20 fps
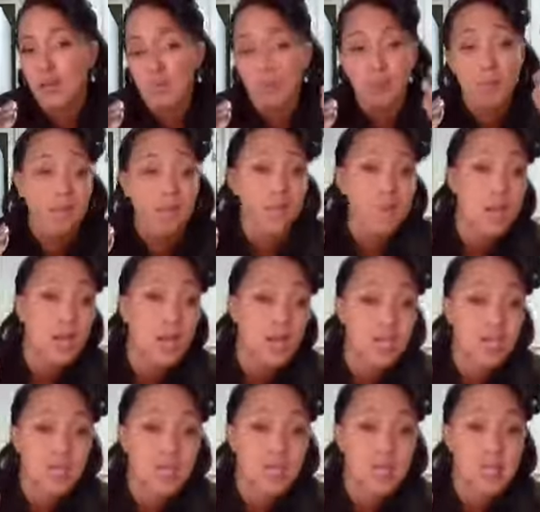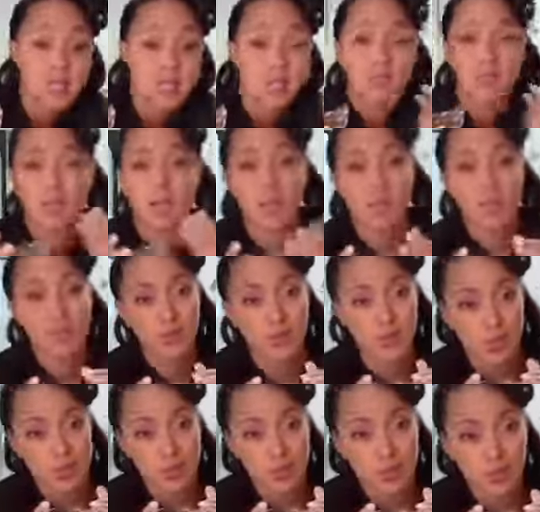maybe a chai tea instead of
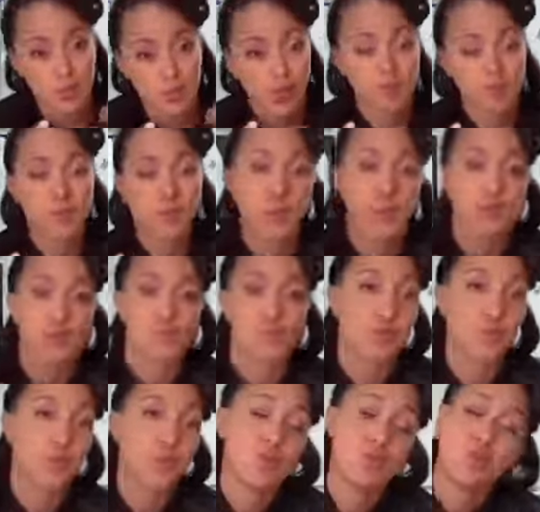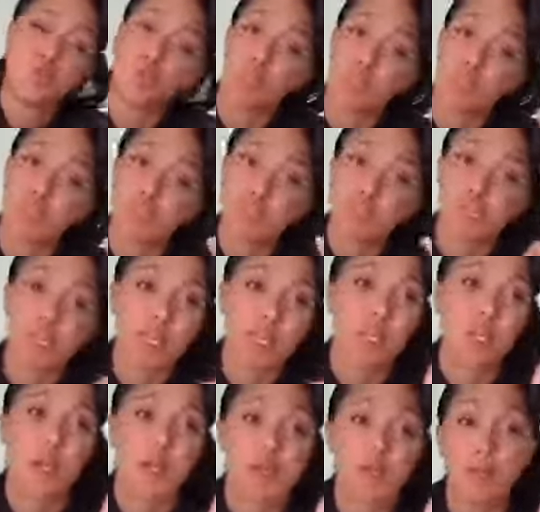using the 5-spice, or you could use a green
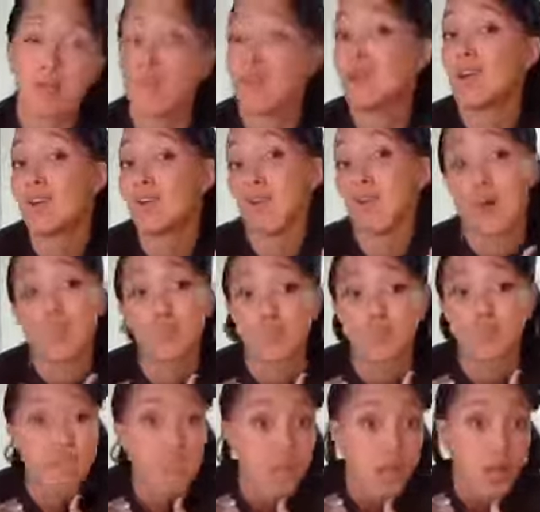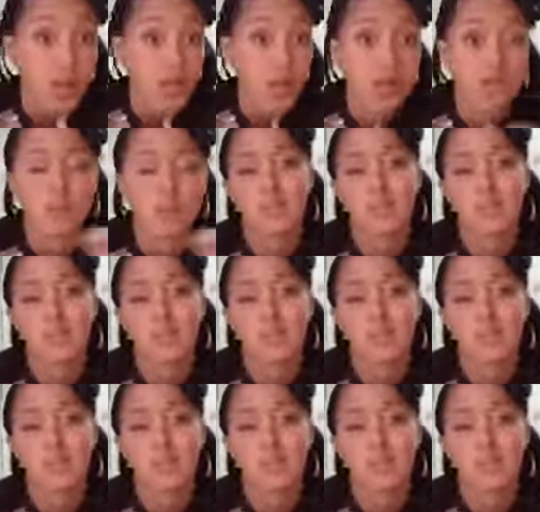tea and maybe garam masala.